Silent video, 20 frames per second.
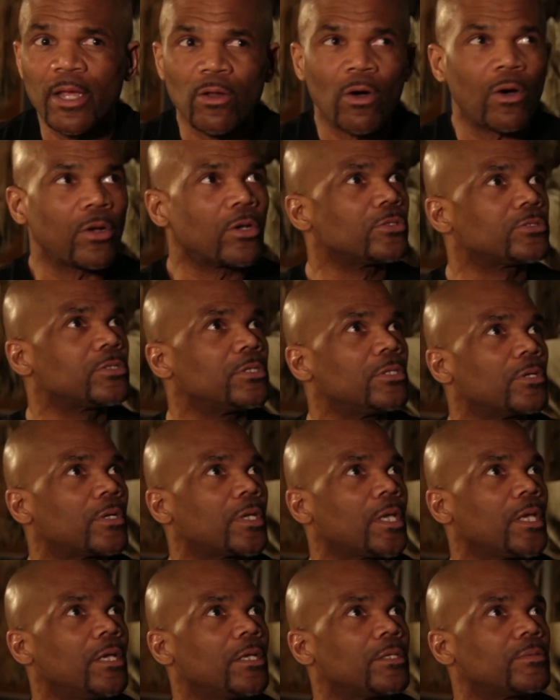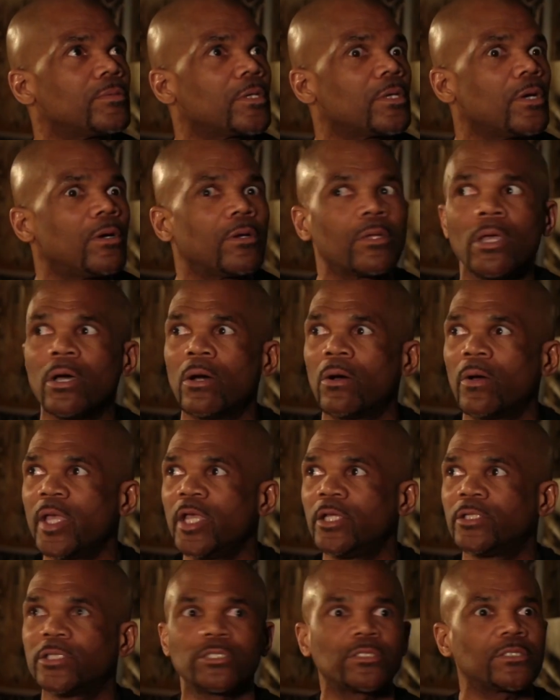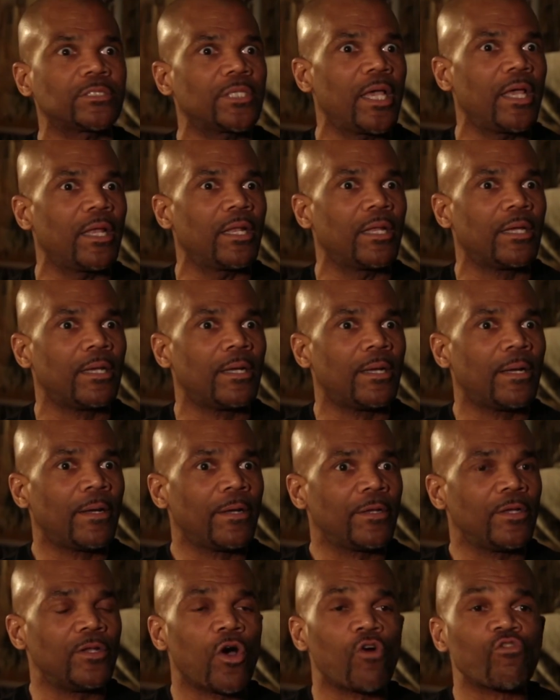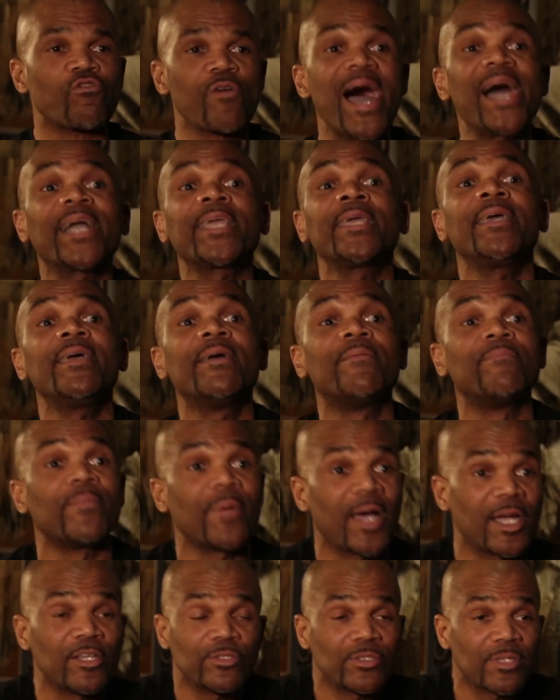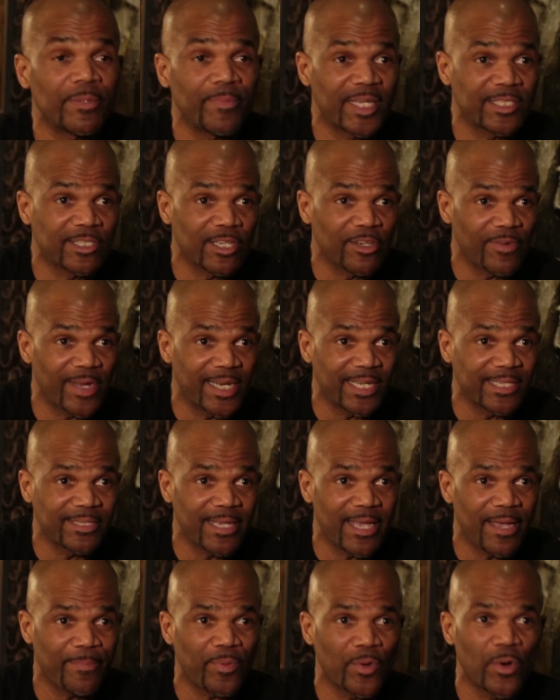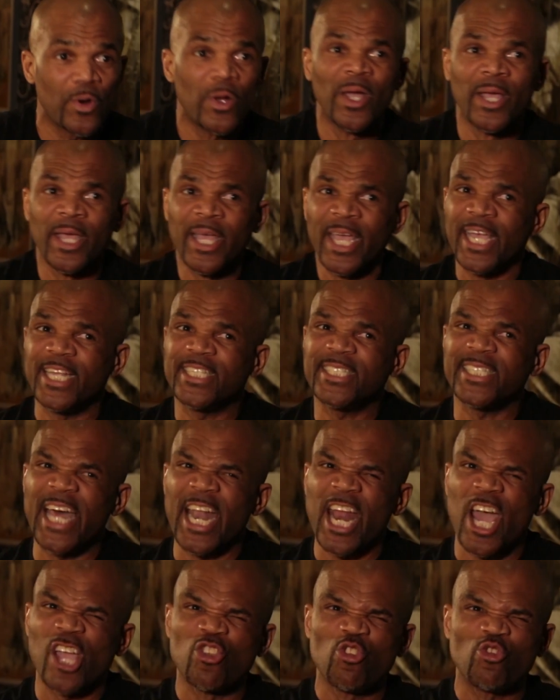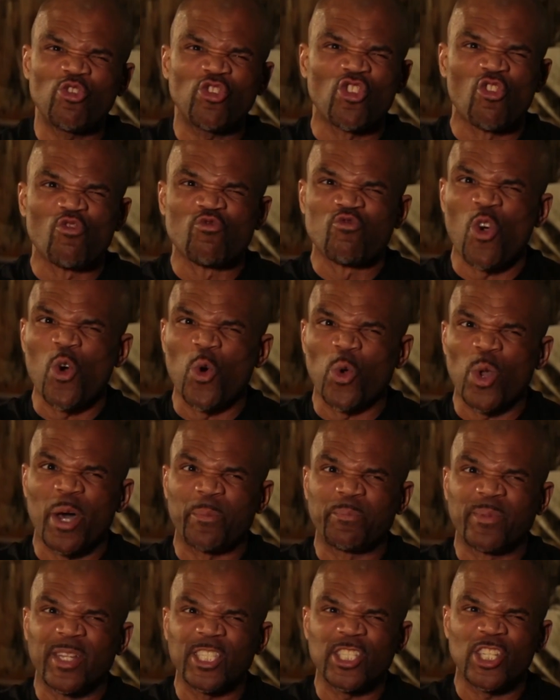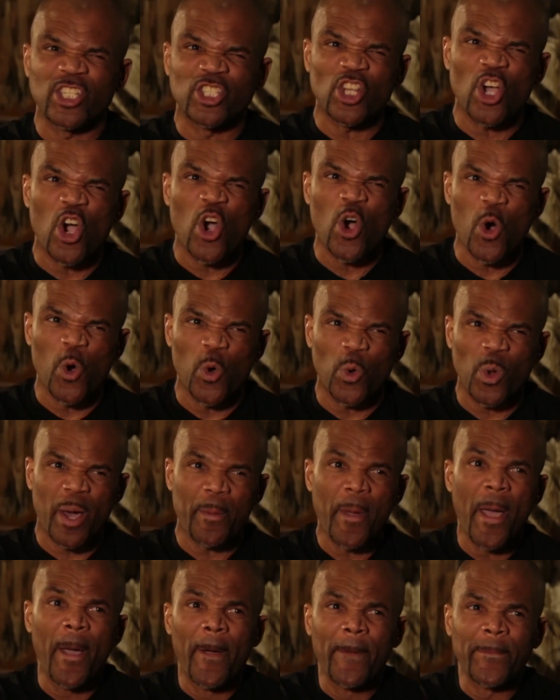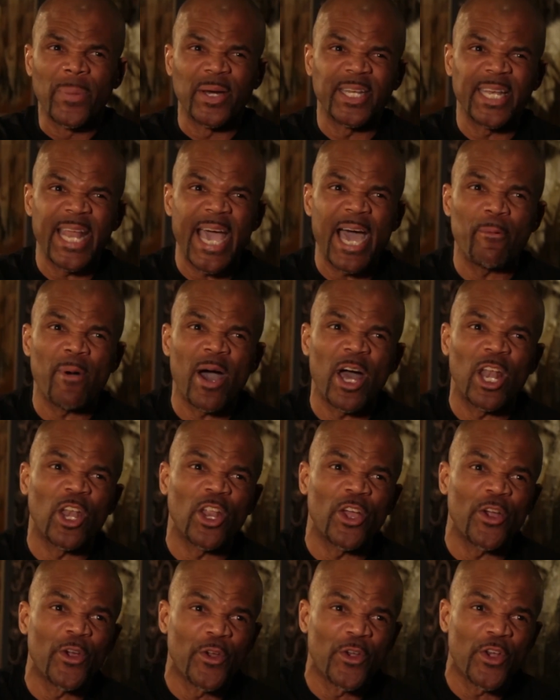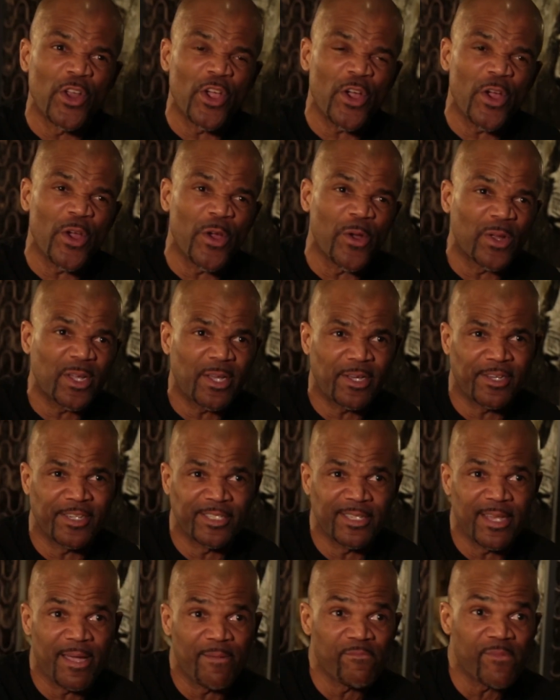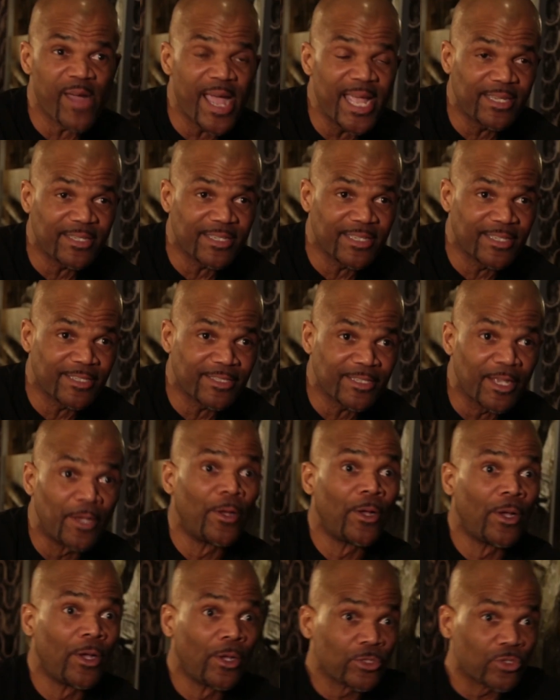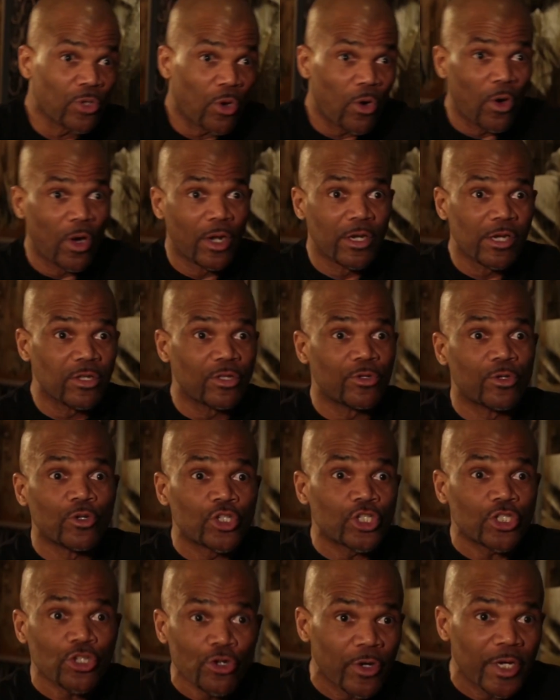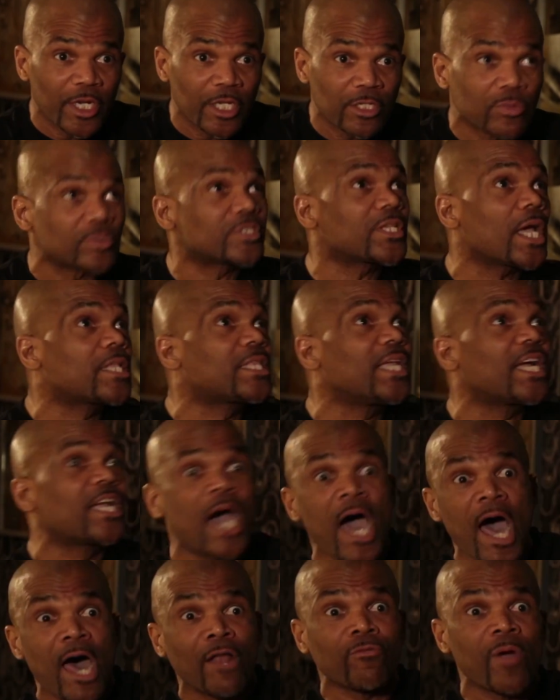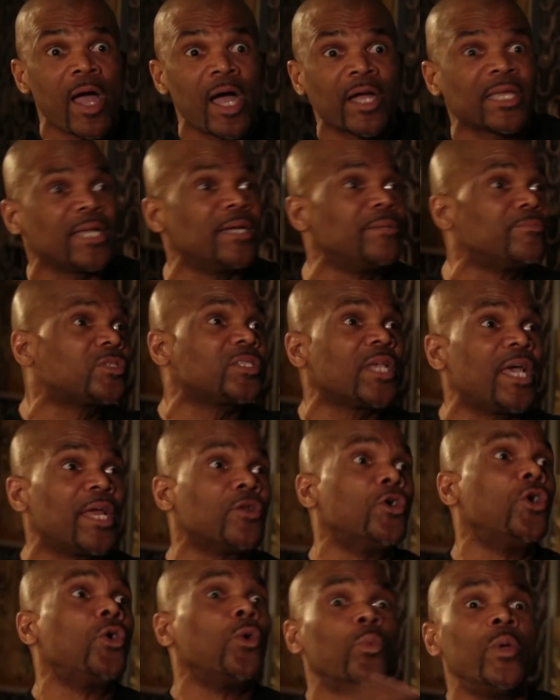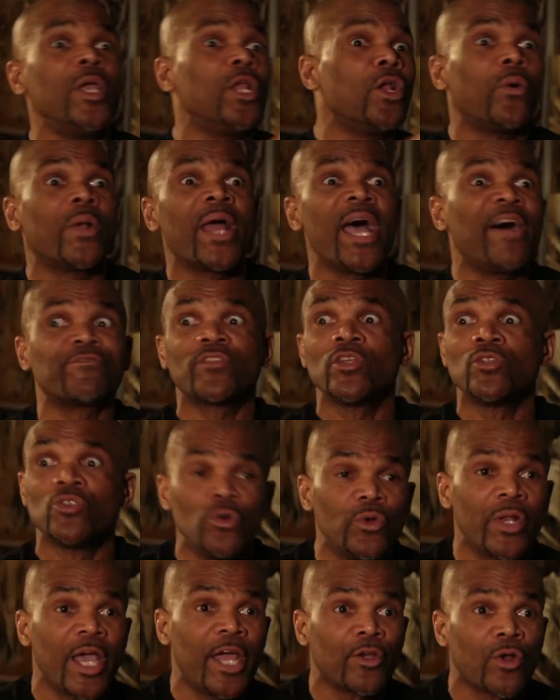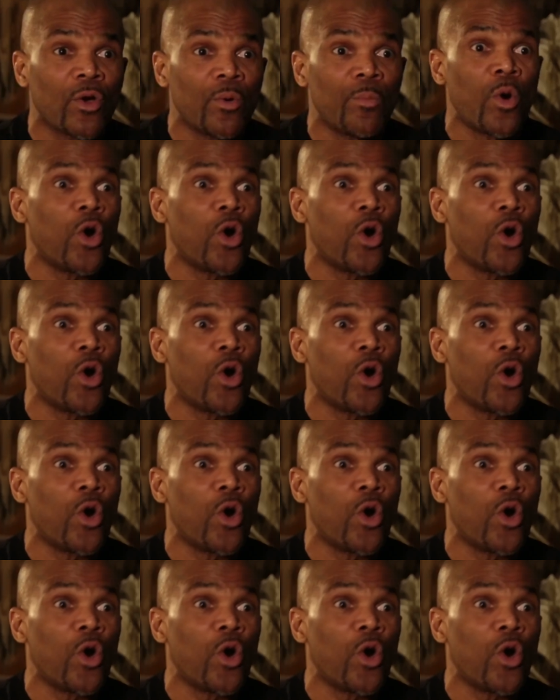And all those little kids would go, Yo, he just said, you know, rock him. I use him as a great example. He said, I used to roll up, this is a hole up, but now I learn to earn because I'm righteous. So all the little shorties was like, the God Rakim said, we don't have to do that no